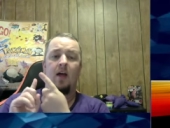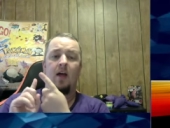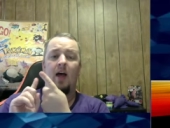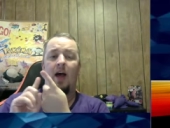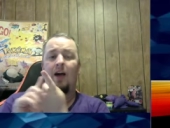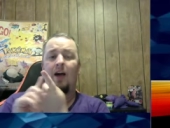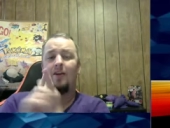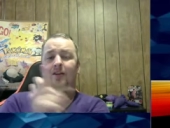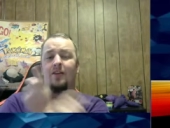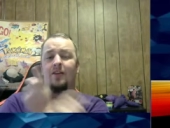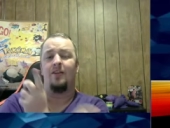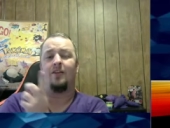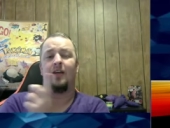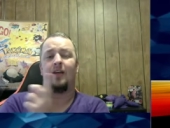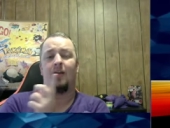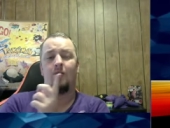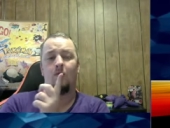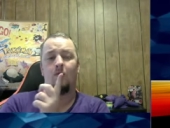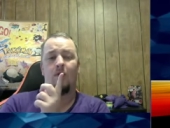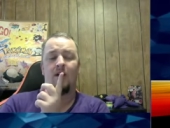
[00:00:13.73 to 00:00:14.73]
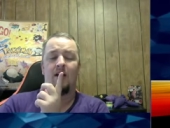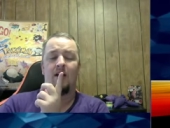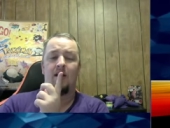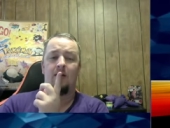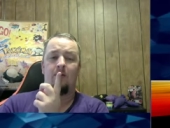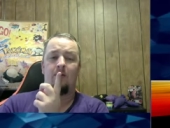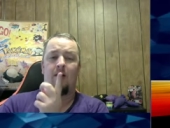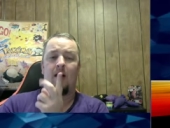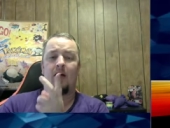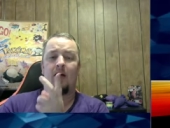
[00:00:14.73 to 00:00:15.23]
how to discover what kind
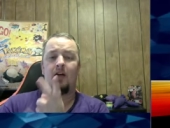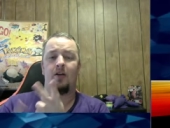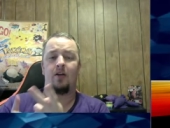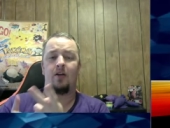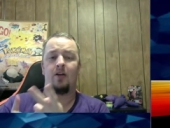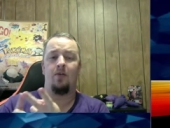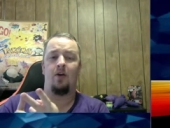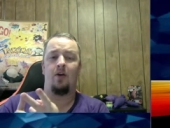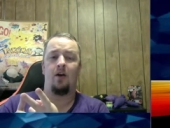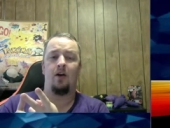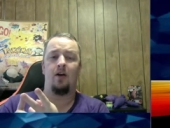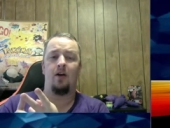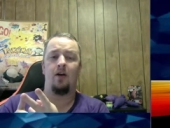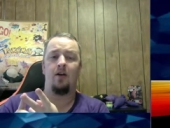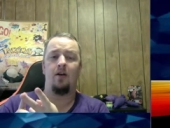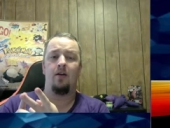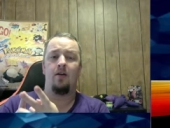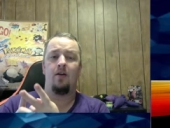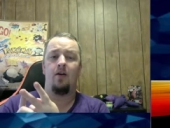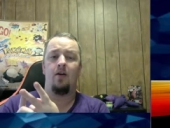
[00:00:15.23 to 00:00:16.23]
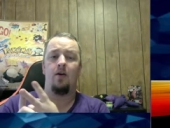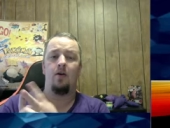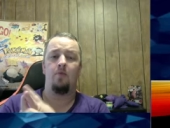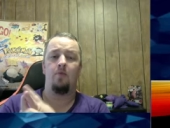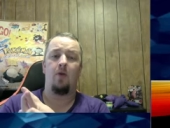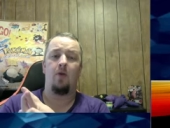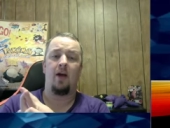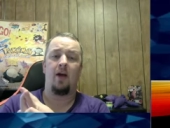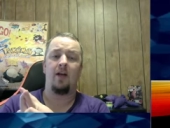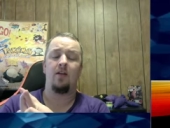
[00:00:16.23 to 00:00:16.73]
of writer you are,
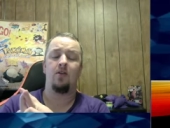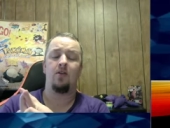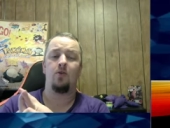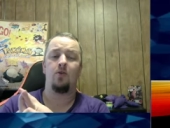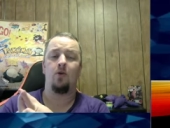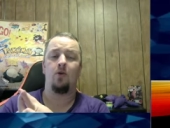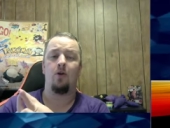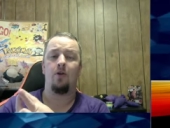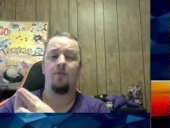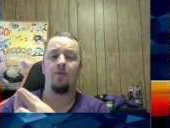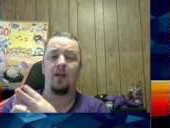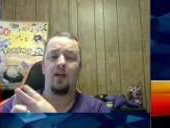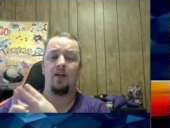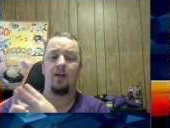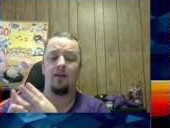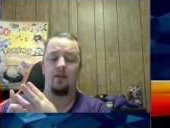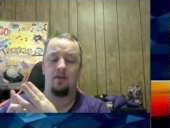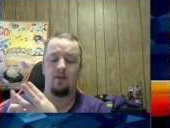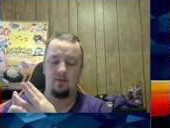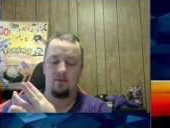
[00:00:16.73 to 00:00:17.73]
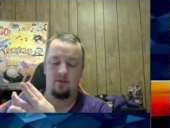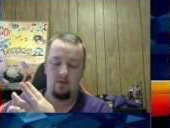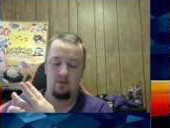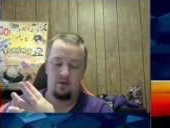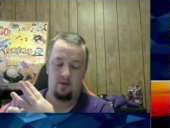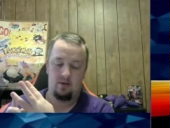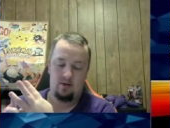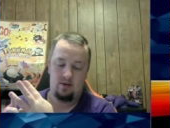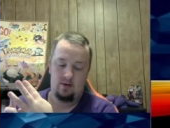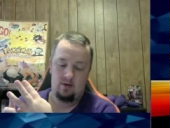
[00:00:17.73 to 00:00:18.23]
brainstorming,
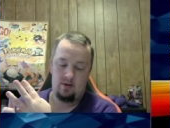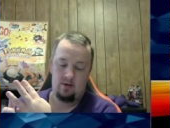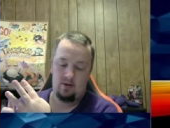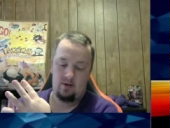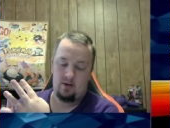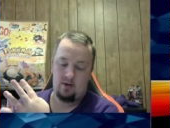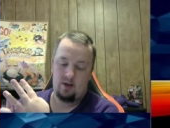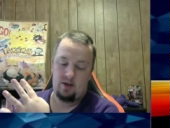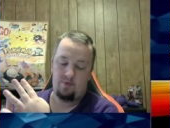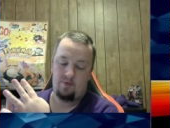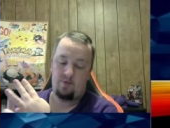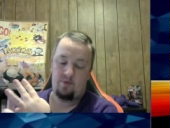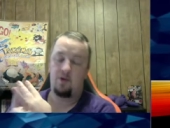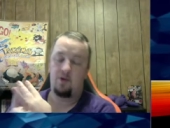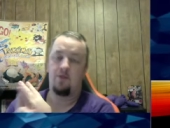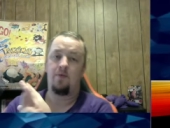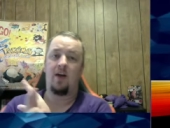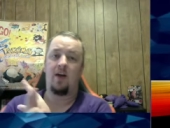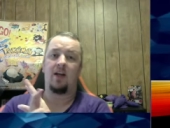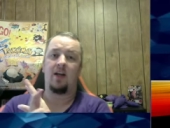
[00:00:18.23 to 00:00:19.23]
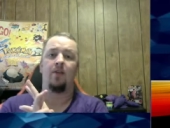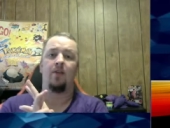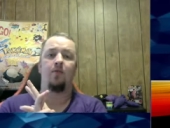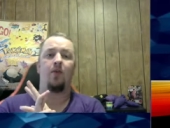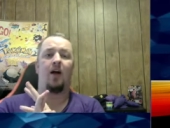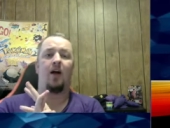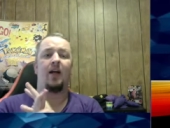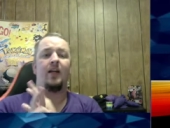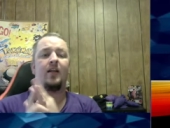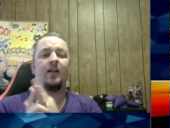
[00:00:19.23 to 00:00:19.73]
introspective
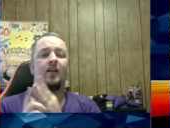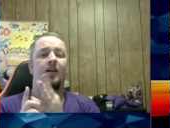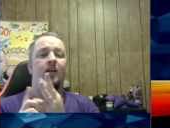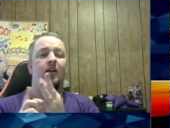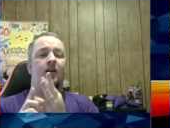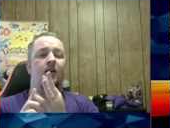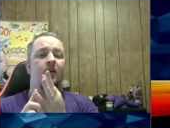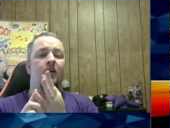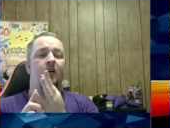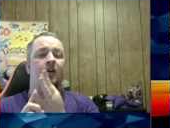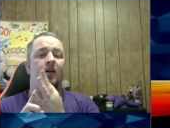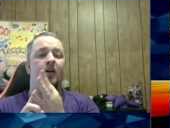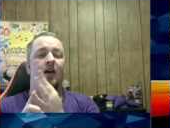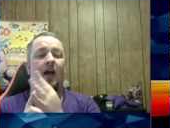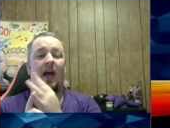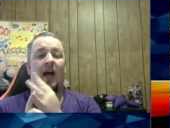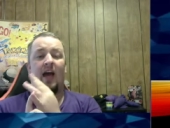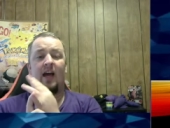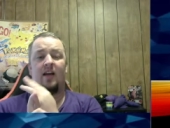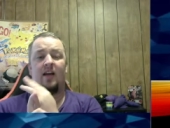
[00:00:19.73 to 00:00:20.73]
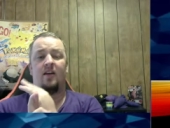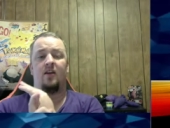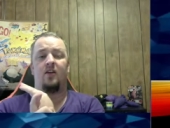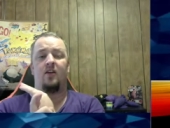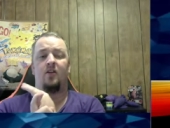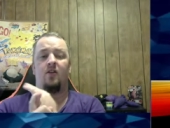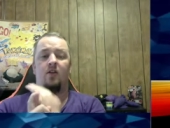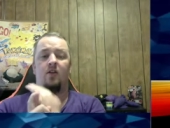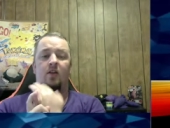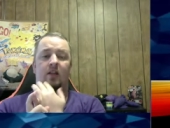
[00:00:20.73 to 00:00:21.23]
writing, and
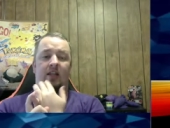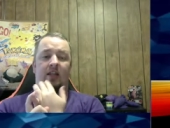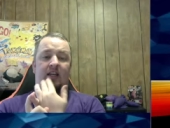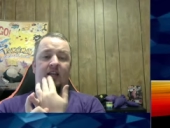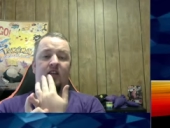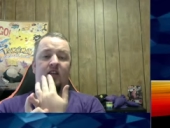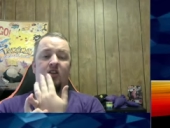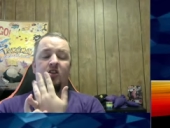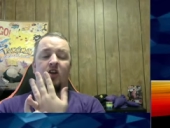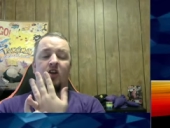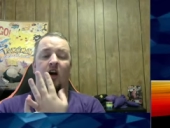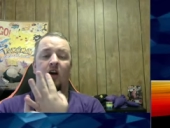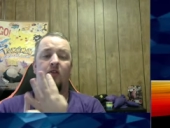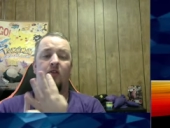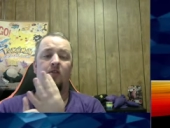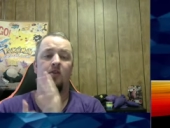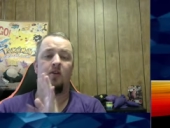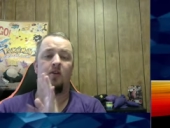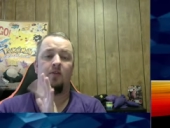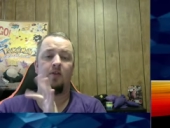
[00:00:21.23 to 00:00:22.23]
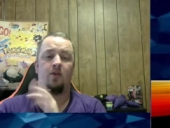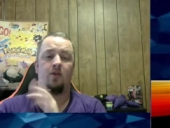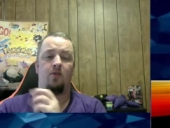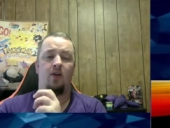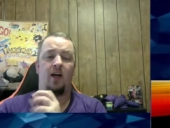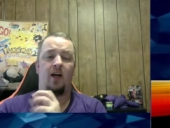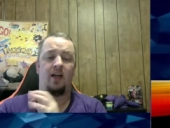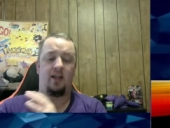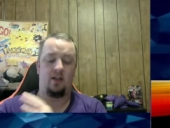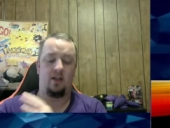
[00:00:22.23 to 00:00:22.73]
the genres of your
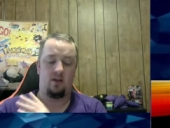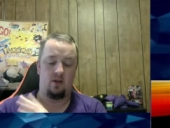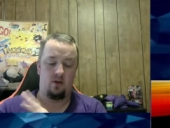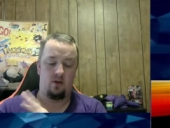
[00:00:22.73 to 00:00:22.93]
writing.